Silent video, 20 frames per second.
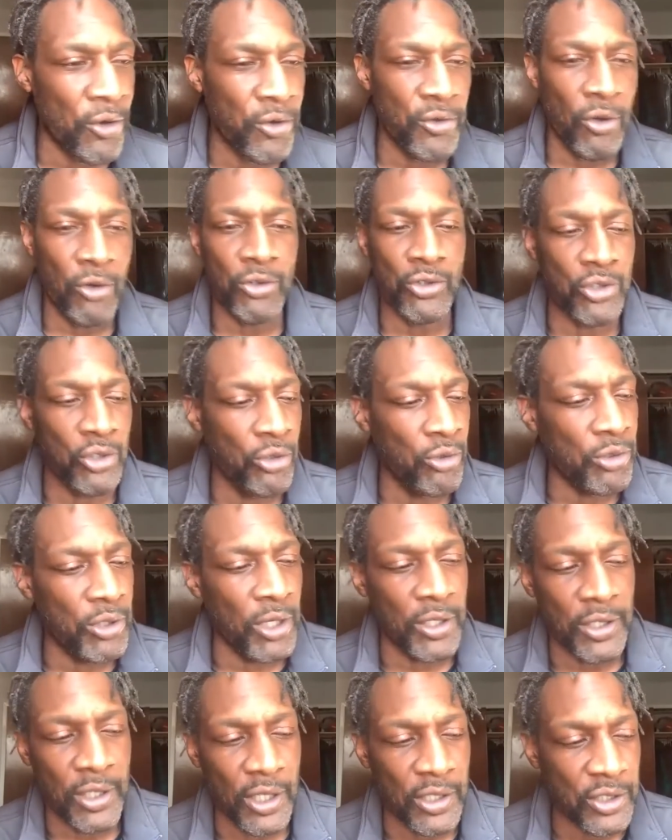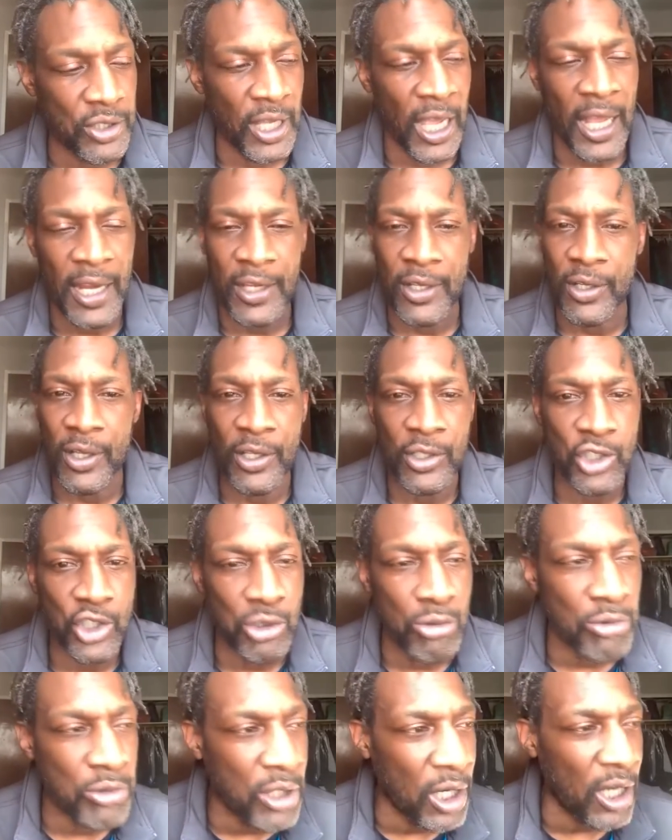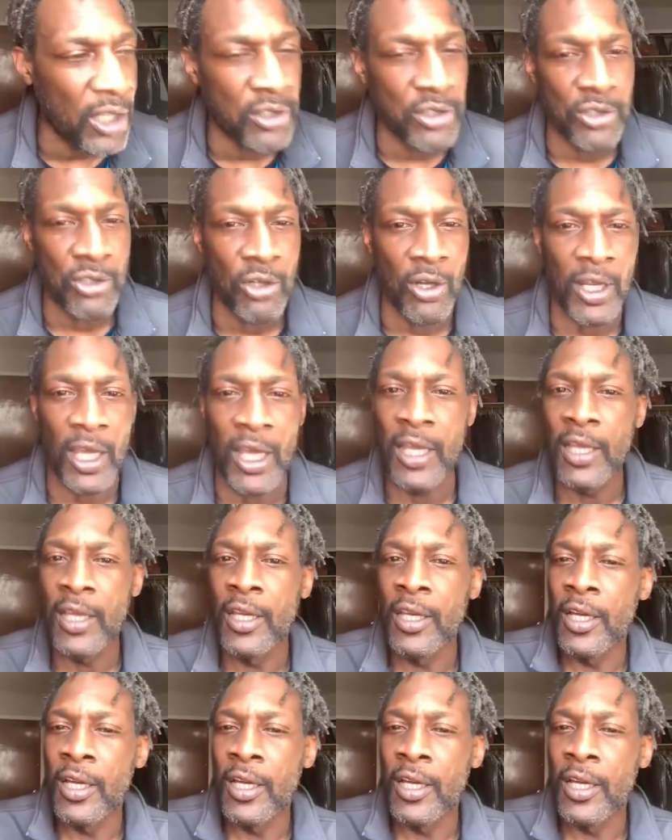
you know, this dude done this, that, and, and shoot guns and all that.